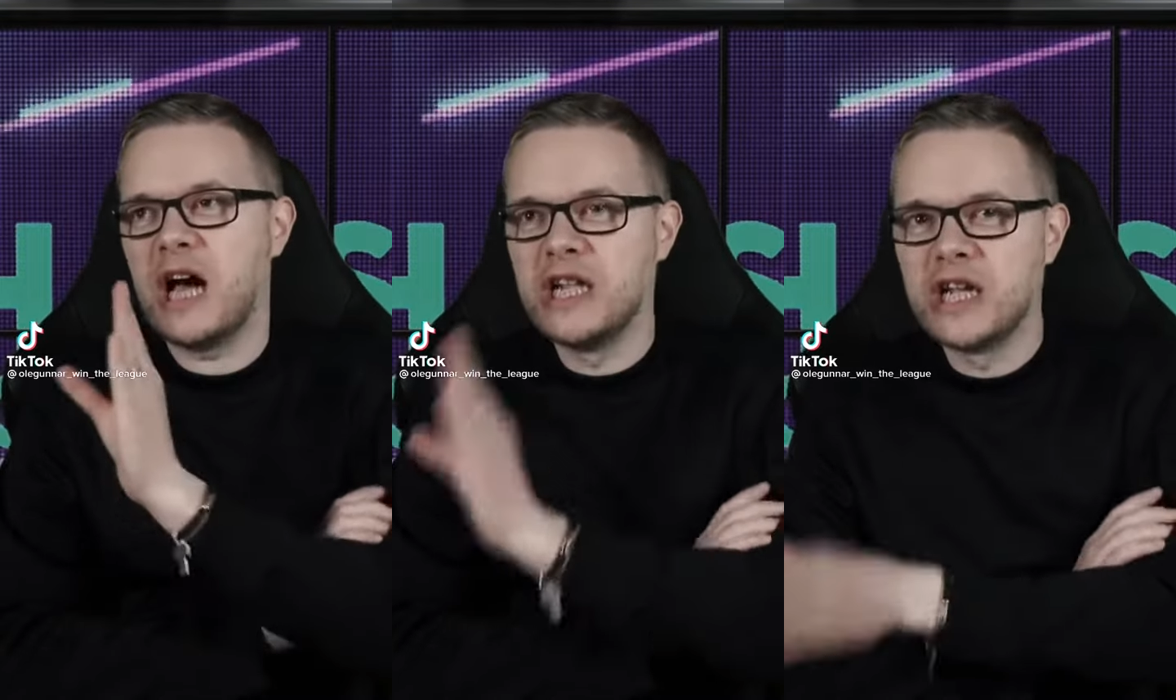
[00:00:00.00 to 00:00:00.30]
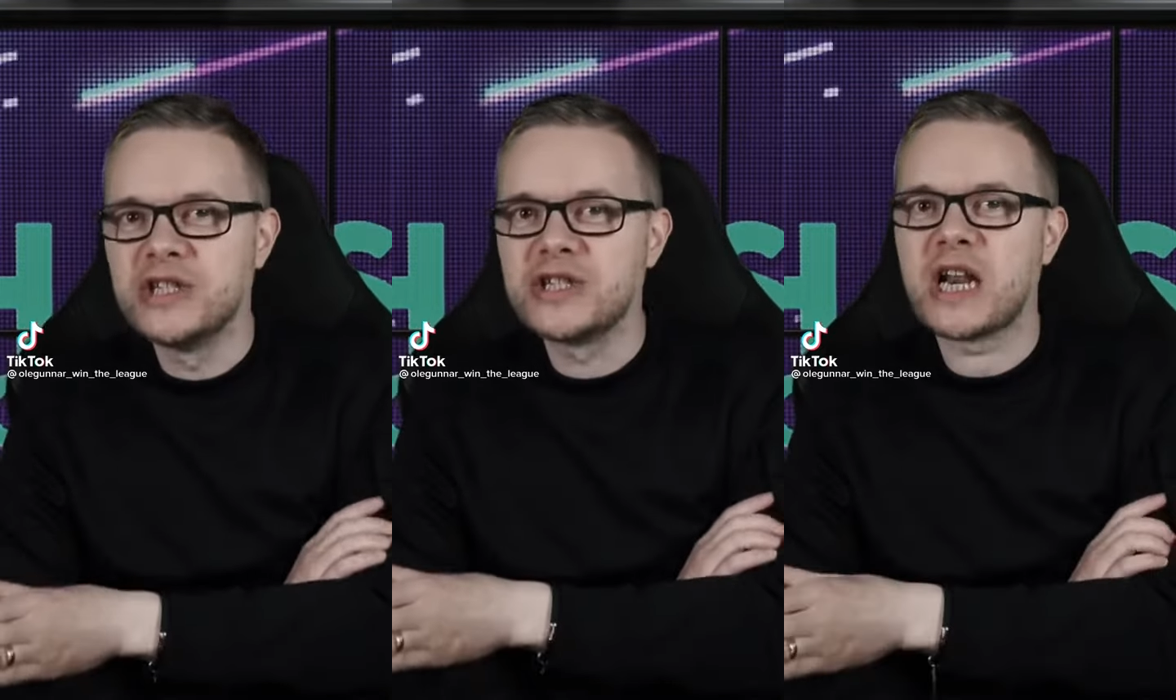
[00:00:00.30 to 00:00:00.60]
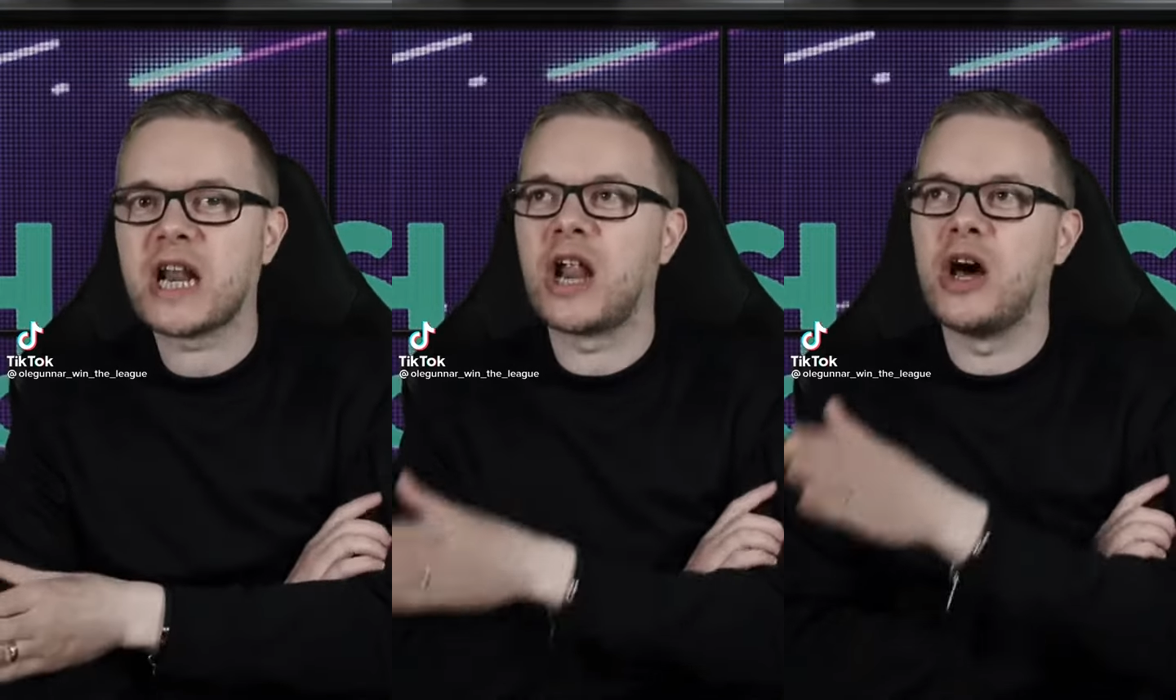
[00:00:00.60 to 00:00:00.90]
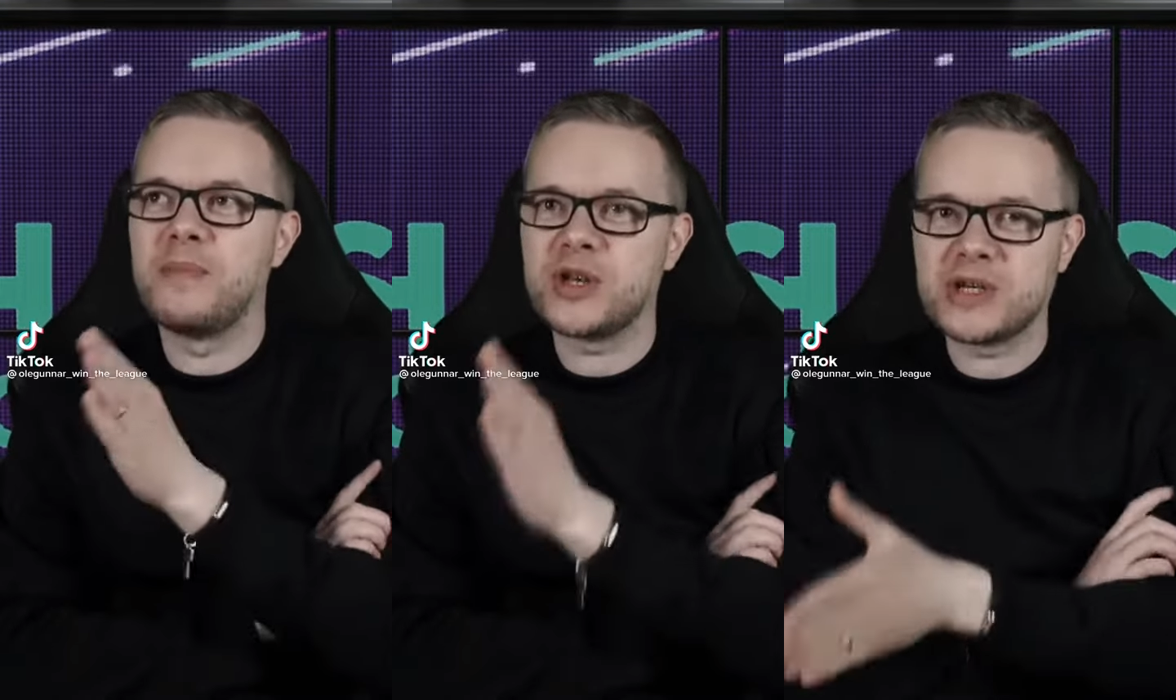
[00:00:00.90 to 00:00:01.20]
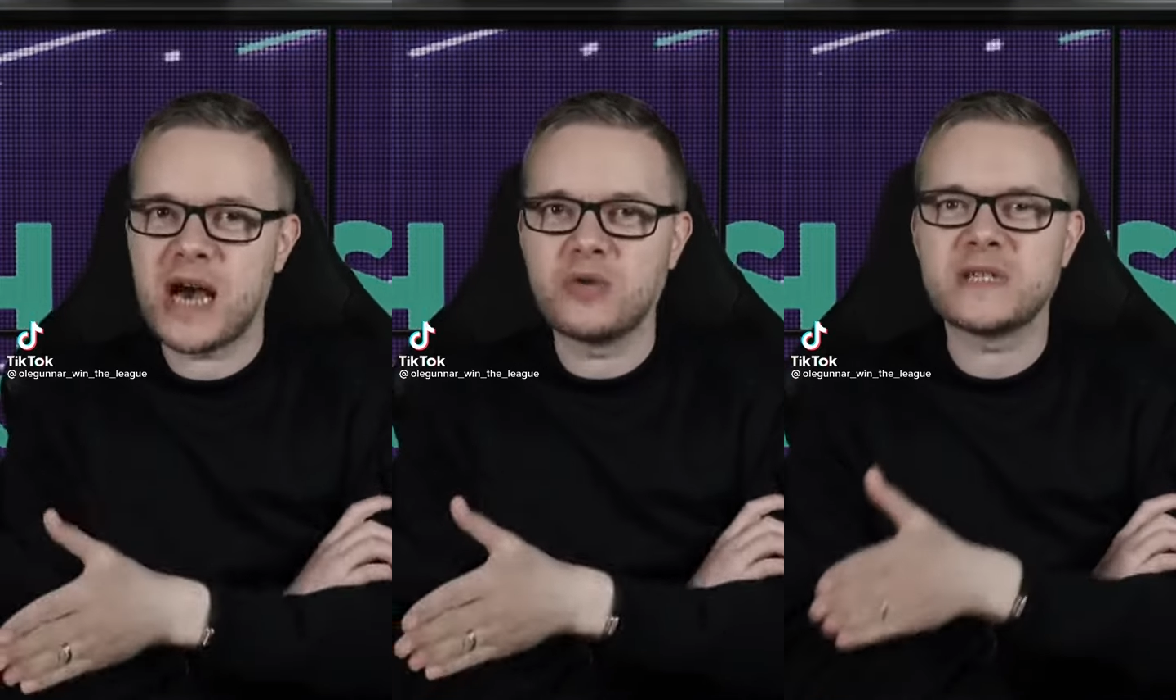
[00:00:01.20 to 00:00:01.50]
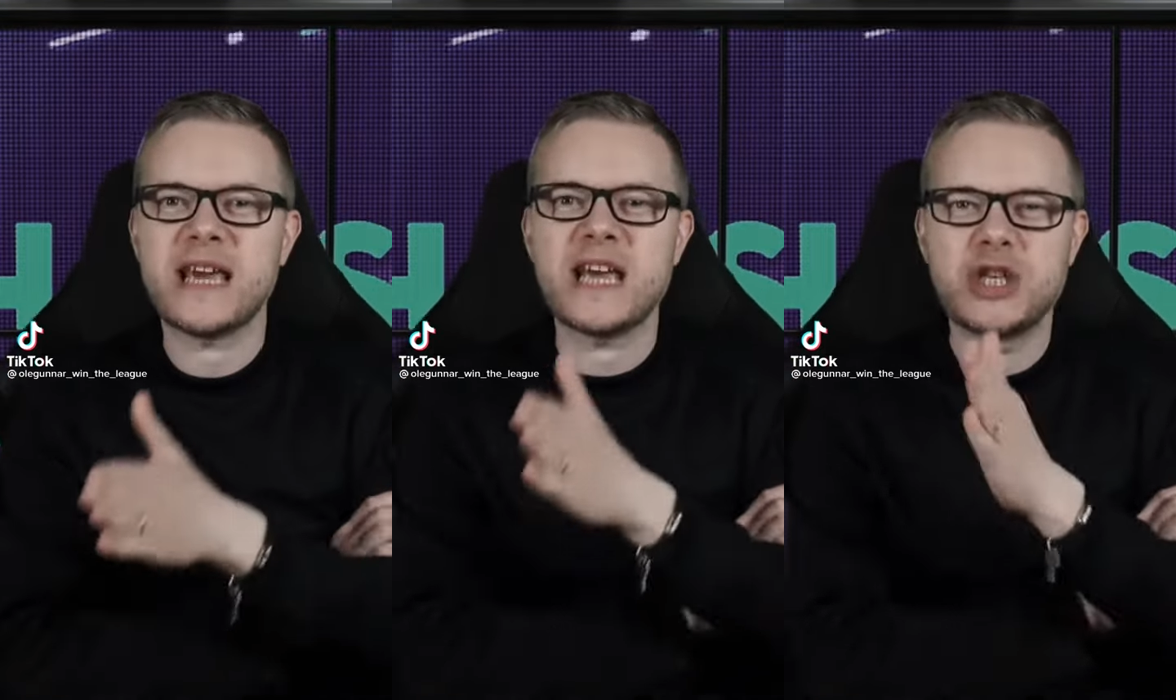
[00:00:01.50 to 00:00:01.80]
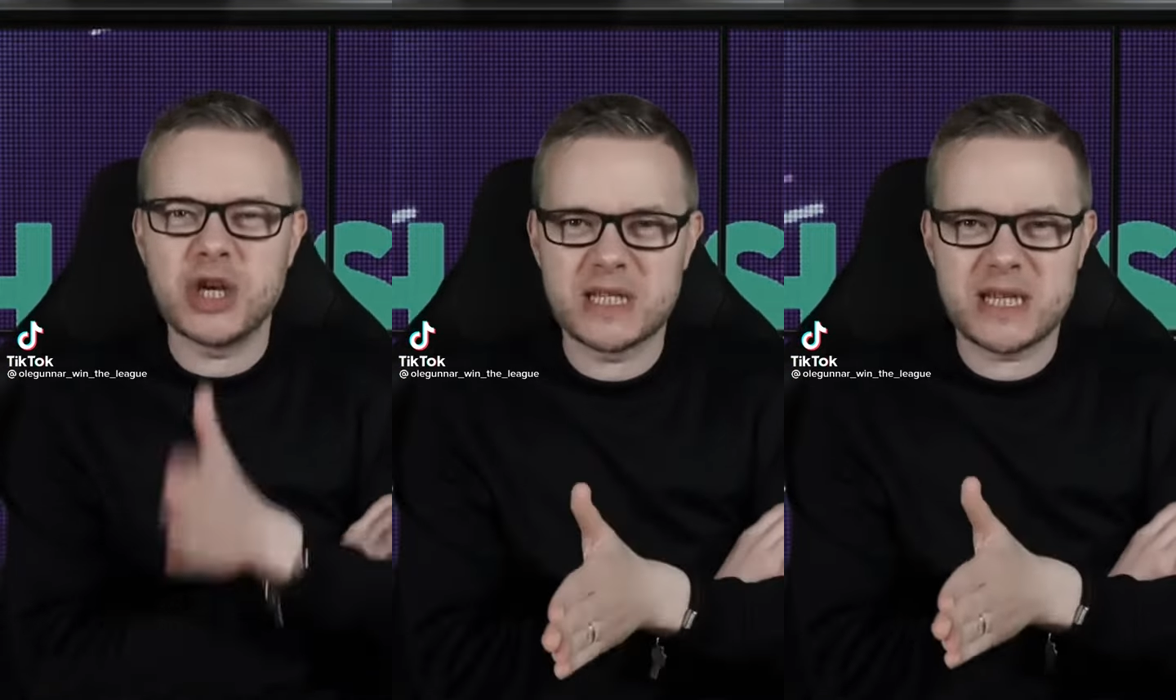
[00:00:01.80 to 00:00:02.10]
A London club, Chelsea,
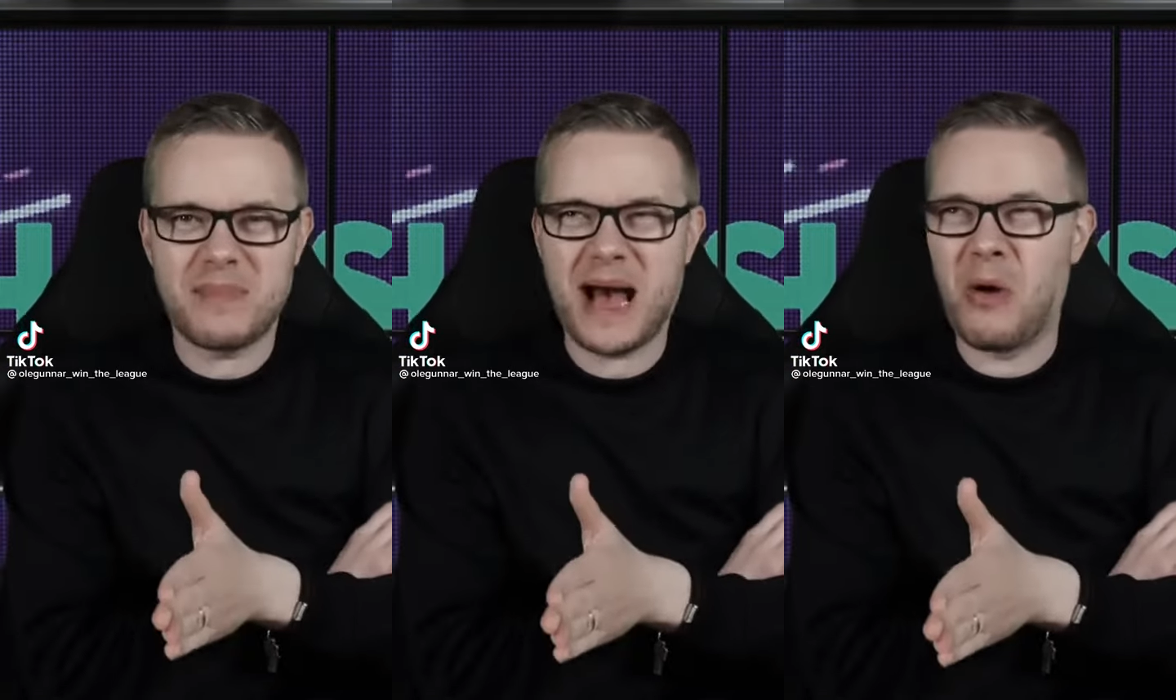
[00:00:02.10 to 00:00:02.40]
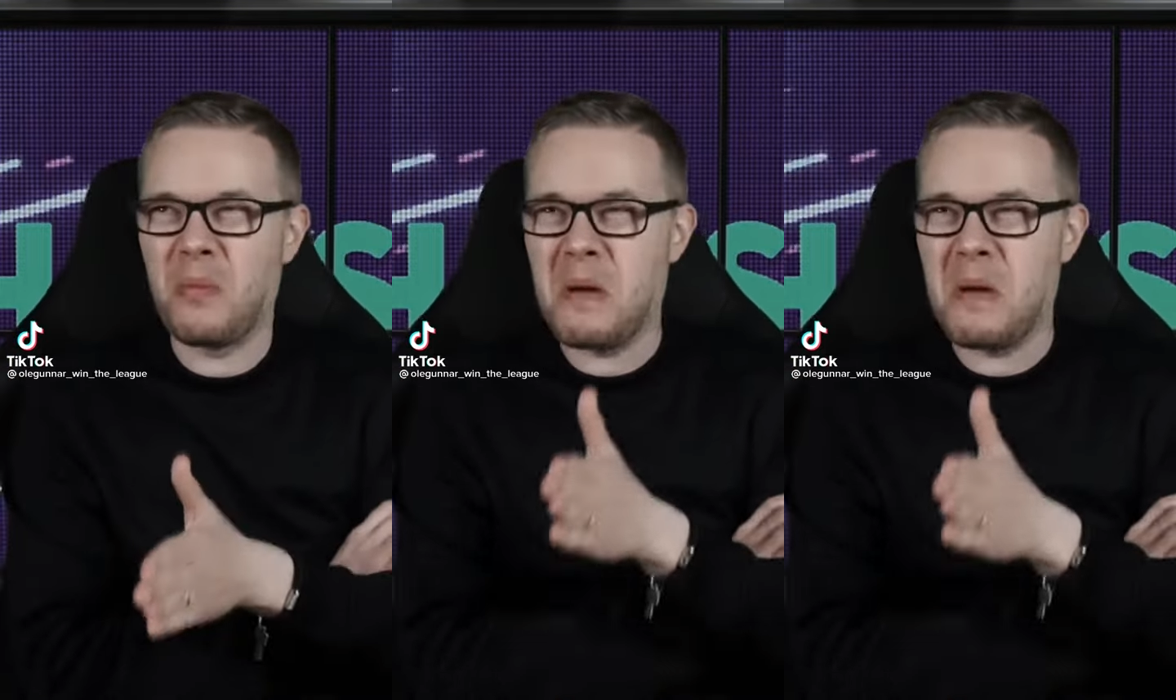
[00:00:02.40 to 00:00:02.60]
just about.